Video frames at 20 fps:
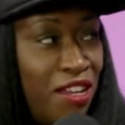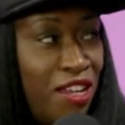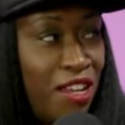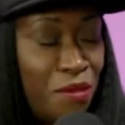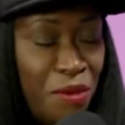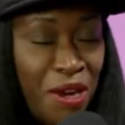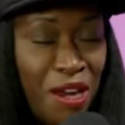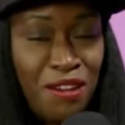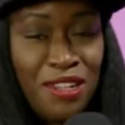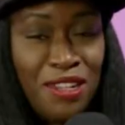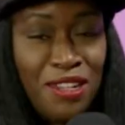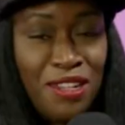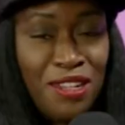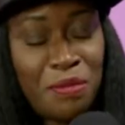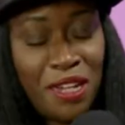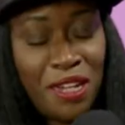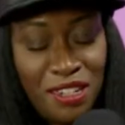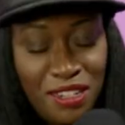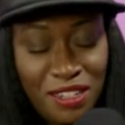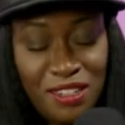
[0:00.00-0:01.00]
It's
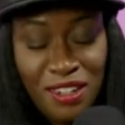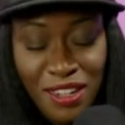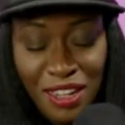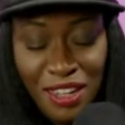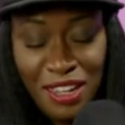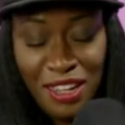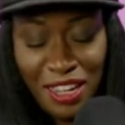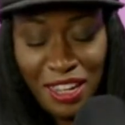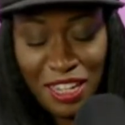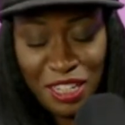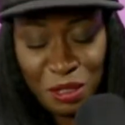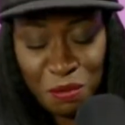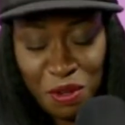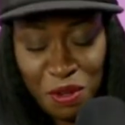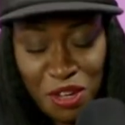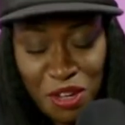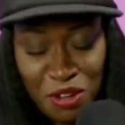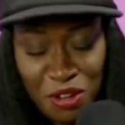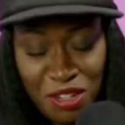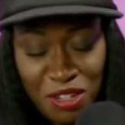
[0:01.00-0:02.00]

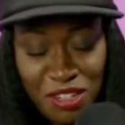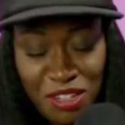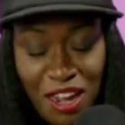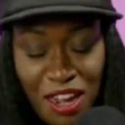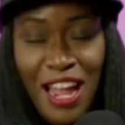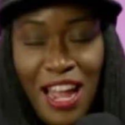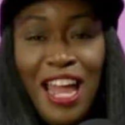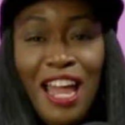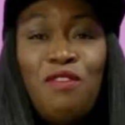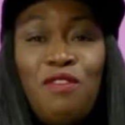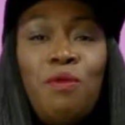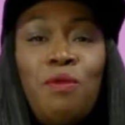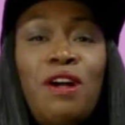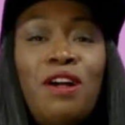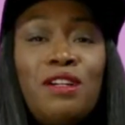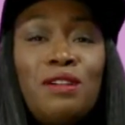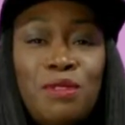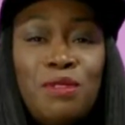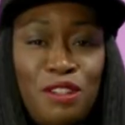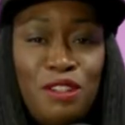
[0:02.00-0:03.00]
been good. I have a
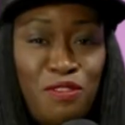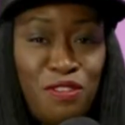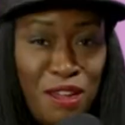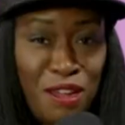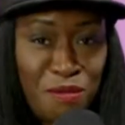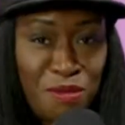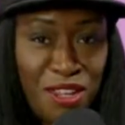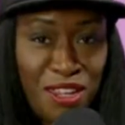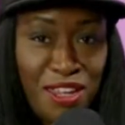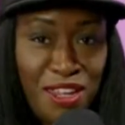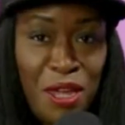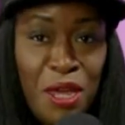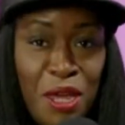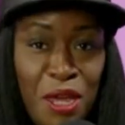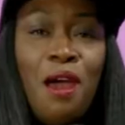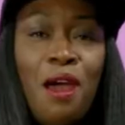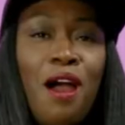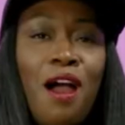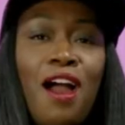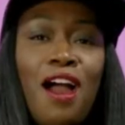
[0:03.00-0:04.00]
welcome to the family.
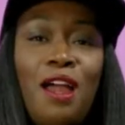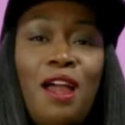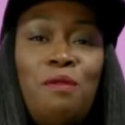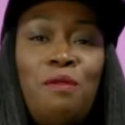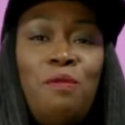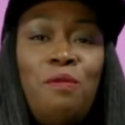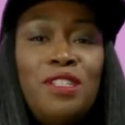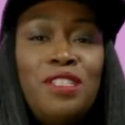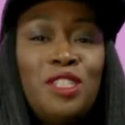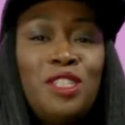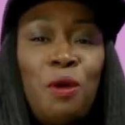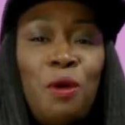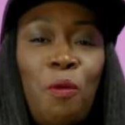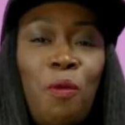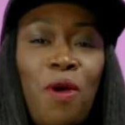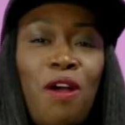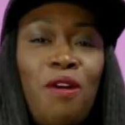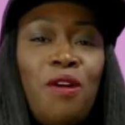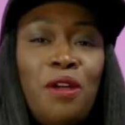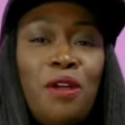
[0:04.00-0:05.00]
I want to
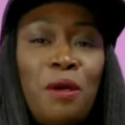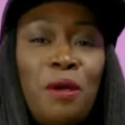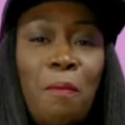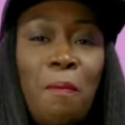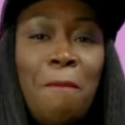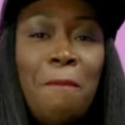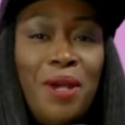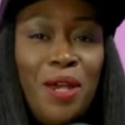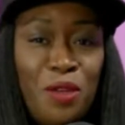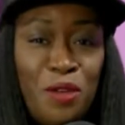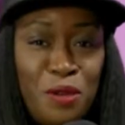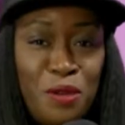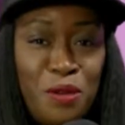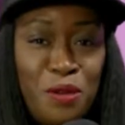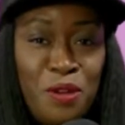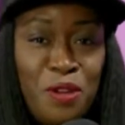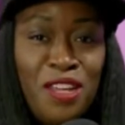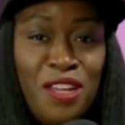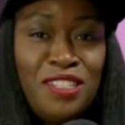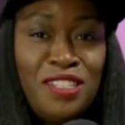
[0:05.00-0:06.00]
welcome
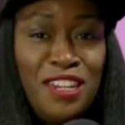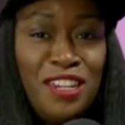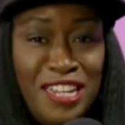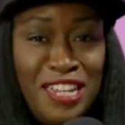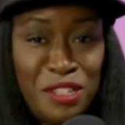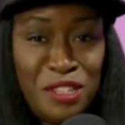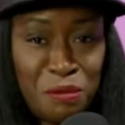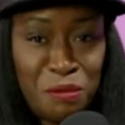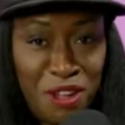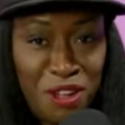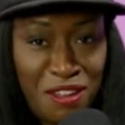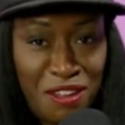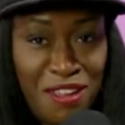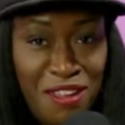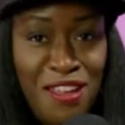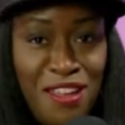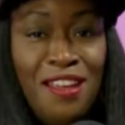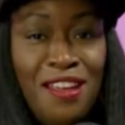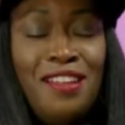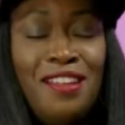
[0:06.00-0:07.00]
Blue Tulesma
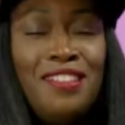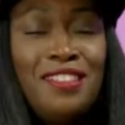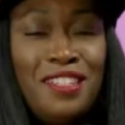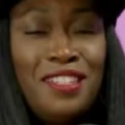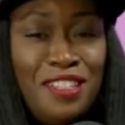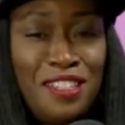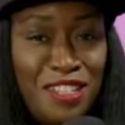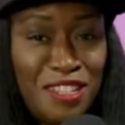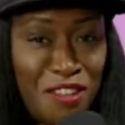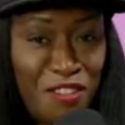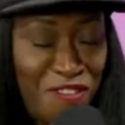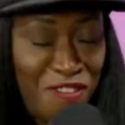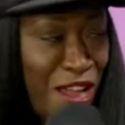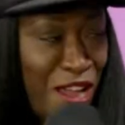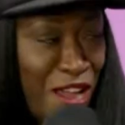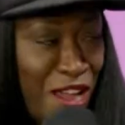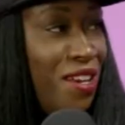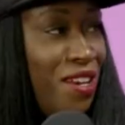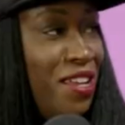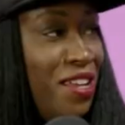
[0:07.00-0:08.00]
to the
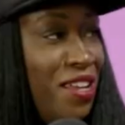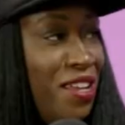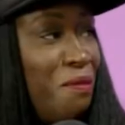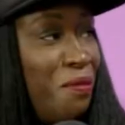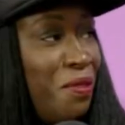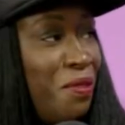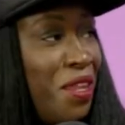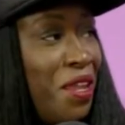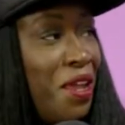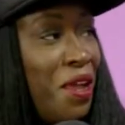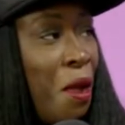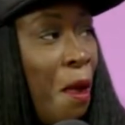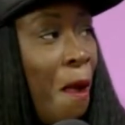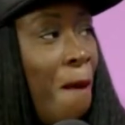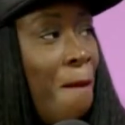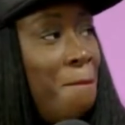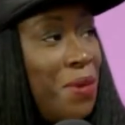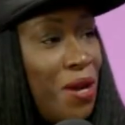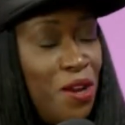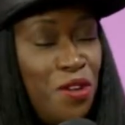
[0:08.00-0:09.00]
family.
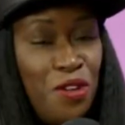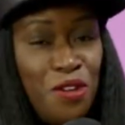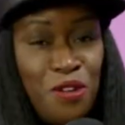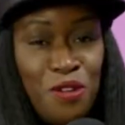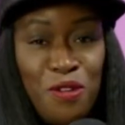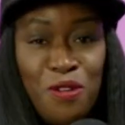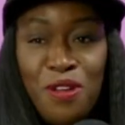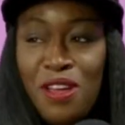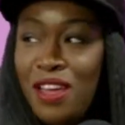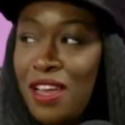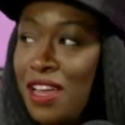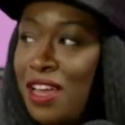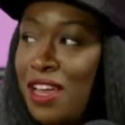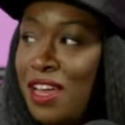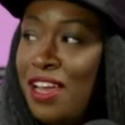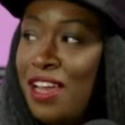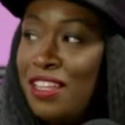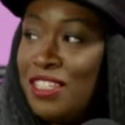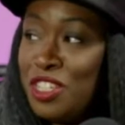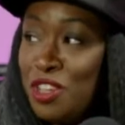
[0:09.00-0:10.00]
Blue,
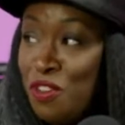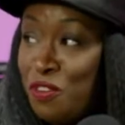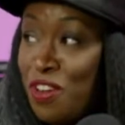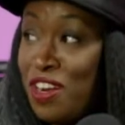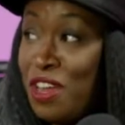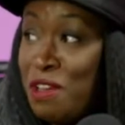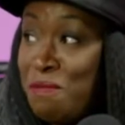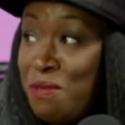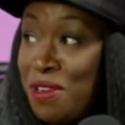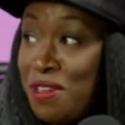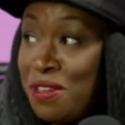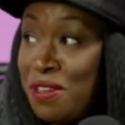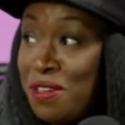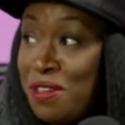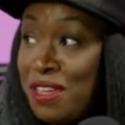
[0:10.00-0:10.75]
do you follow Blue?